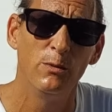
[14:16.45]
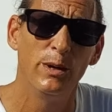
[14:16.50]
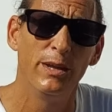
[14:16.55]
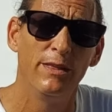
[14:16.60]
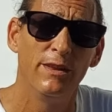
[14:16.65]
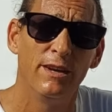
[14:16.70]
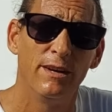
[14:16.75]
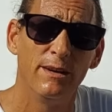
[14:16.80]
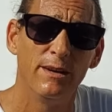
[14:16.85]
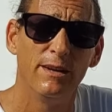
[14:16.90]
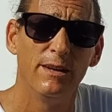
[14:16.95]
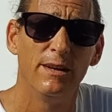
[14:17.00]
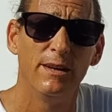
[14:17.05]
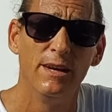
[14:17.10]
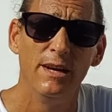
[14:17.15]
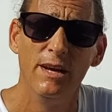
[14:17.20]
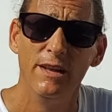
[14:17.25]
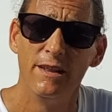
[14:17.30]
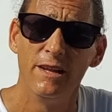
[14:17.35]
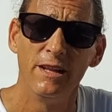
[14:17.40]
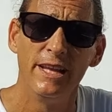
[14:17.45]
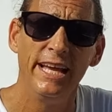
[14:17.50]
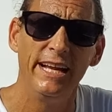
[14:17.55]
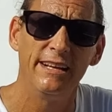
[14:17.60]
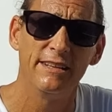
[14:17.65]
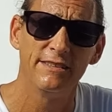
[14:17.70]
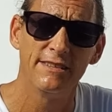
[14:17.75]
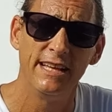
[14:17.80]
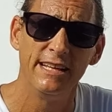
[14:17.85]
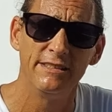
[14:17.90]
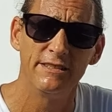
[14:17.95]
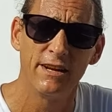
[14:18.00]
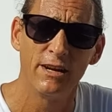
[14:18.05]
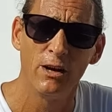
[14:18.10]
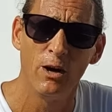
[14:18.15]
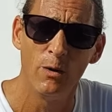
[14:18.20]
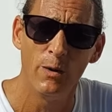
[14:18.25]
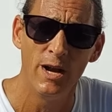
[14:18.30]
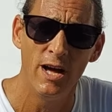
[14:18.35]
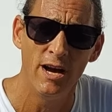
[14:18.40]
with the latest things that are
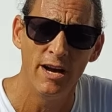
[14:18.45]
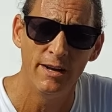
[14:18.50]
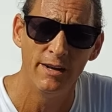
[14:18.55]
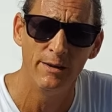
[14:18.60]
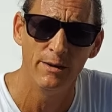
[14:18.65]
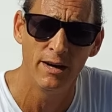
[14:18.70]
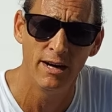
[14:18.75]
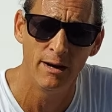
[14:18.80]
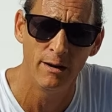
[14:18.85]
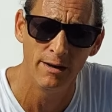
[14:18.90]
going on,